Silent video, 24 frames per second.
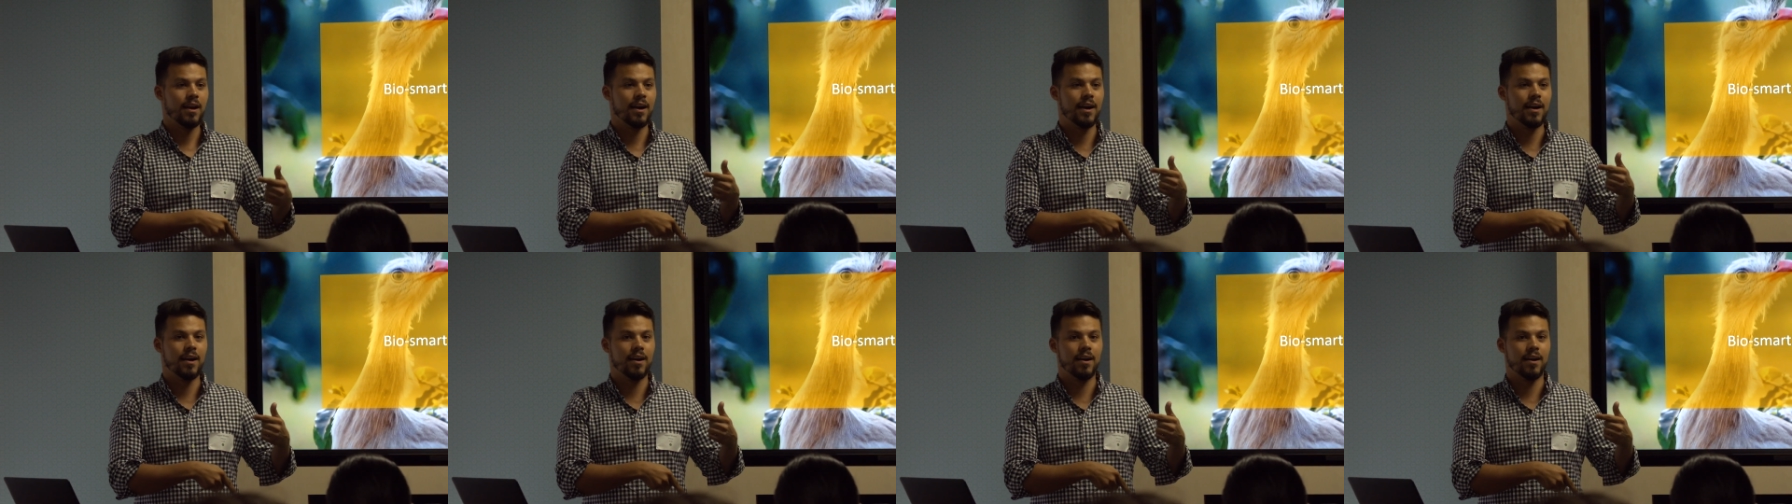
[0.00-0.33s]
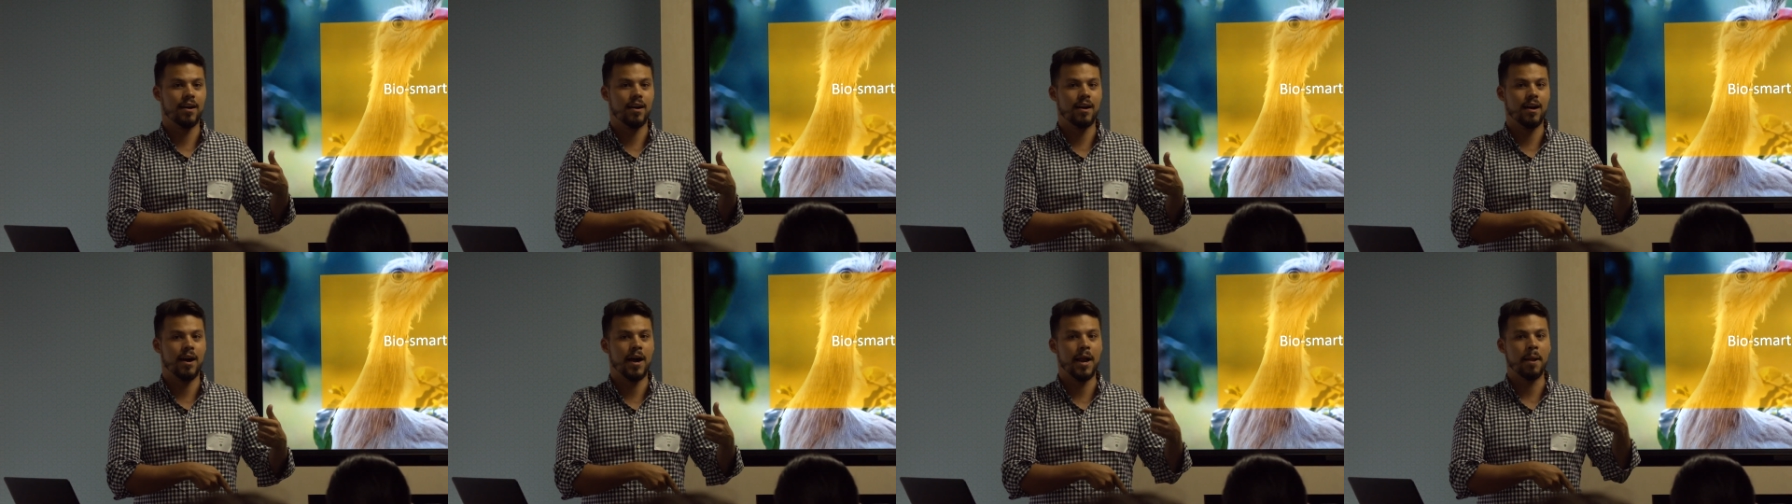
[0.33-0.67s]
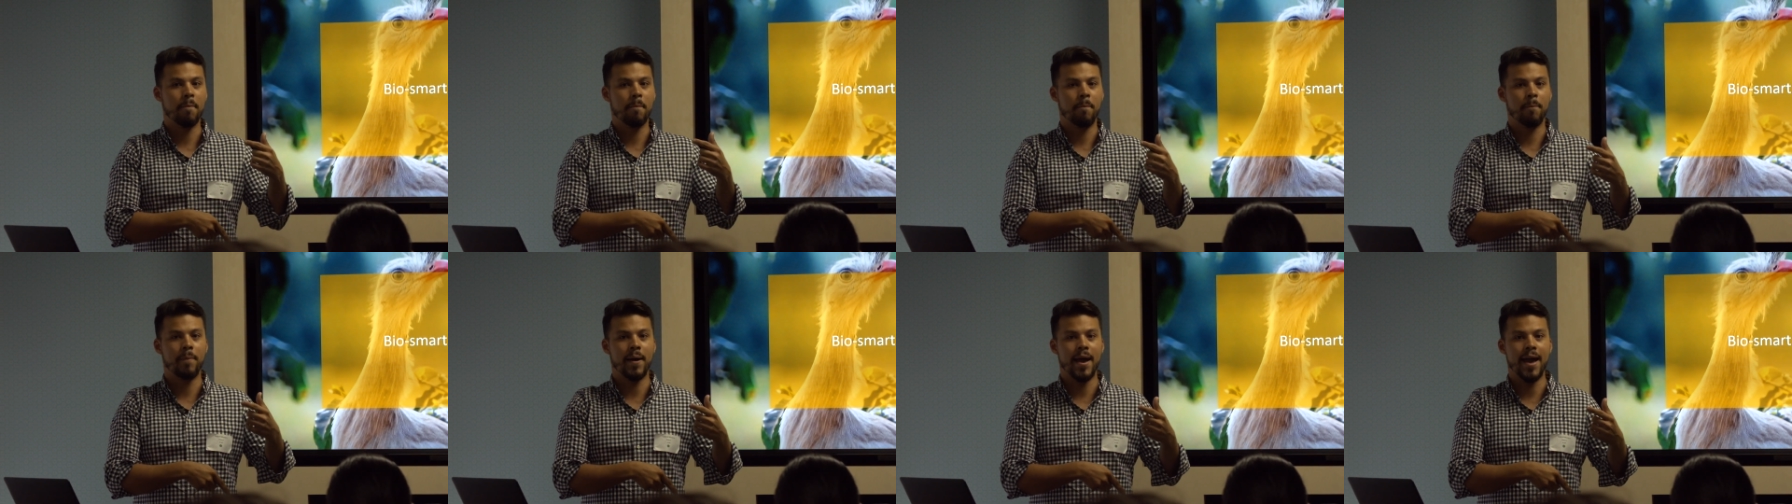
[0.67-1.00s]
Uh, an
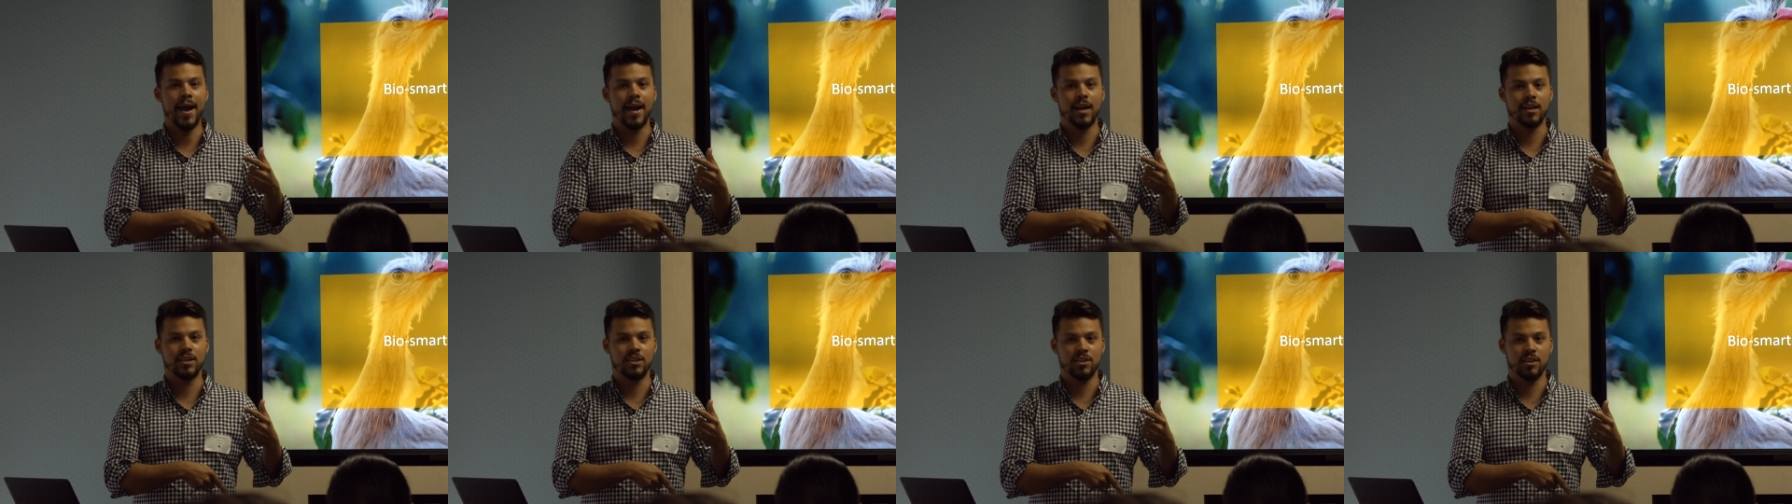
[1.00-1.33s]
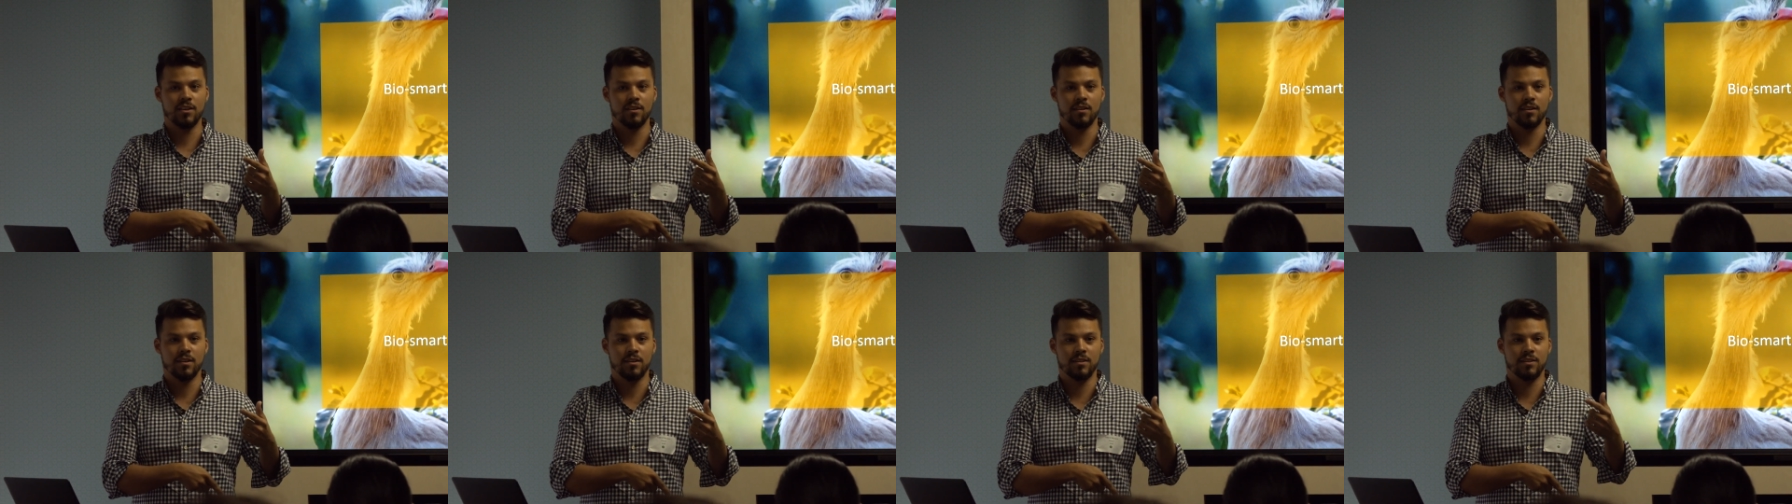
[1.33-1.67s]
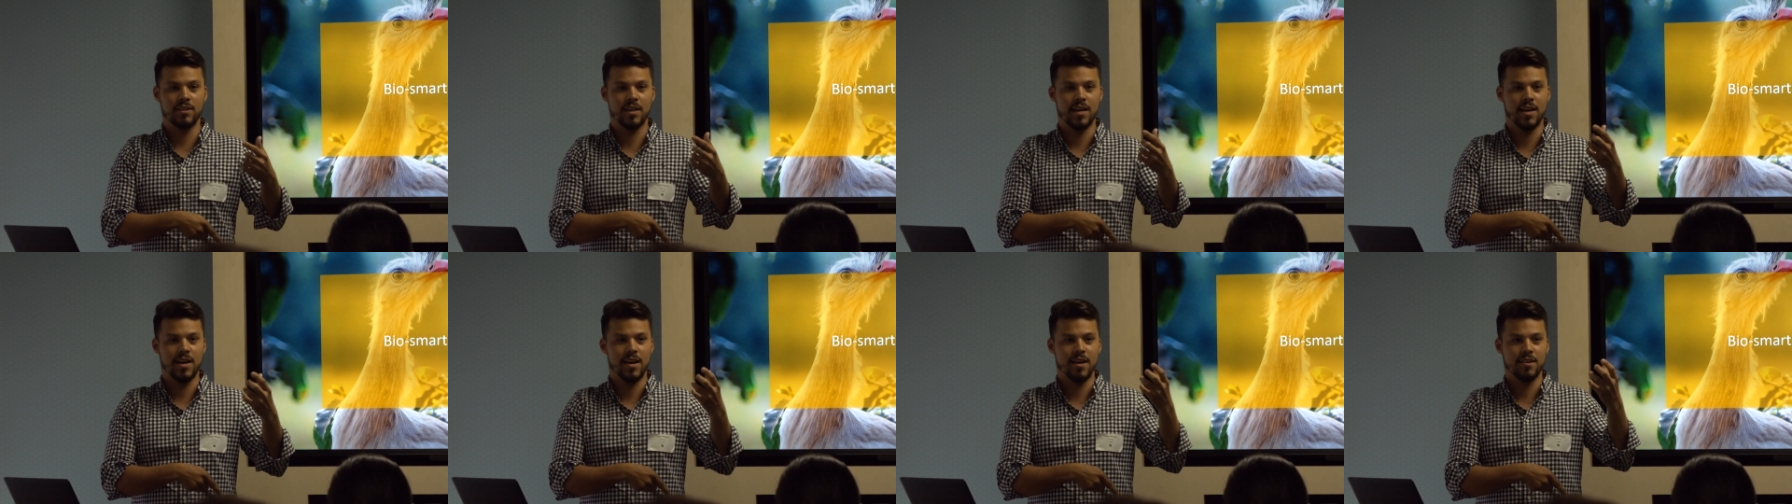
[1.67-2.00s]
impact
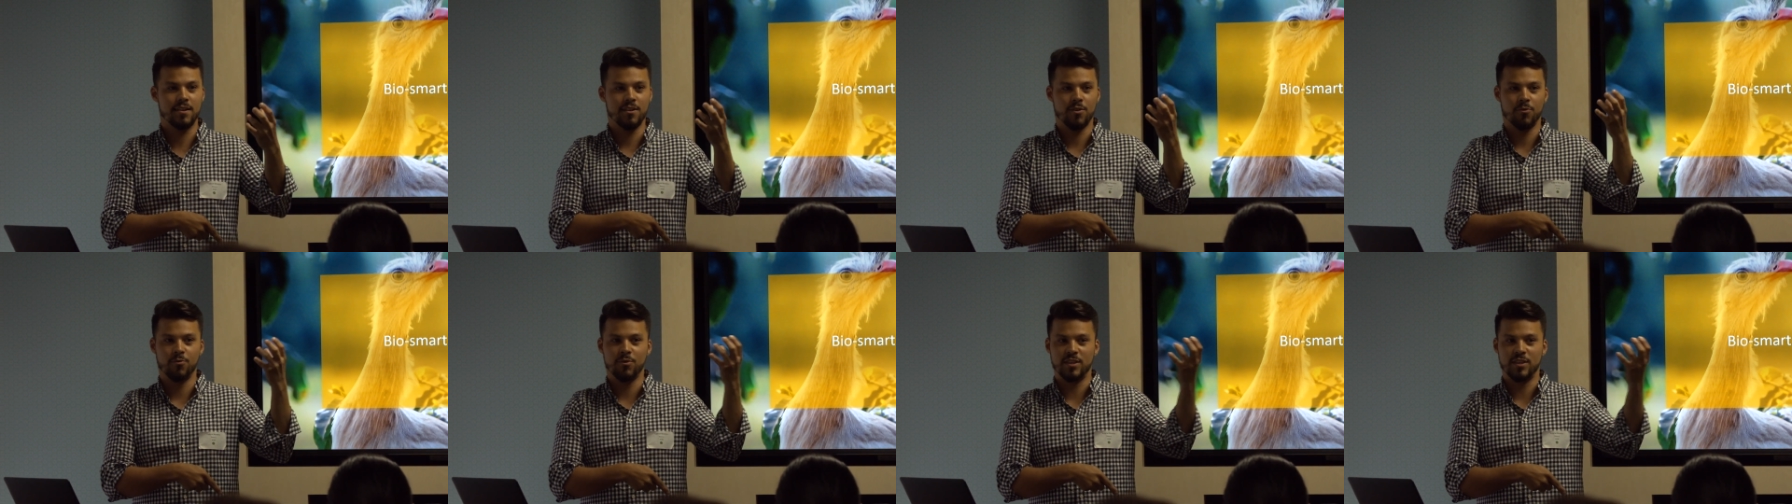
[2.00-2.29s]
that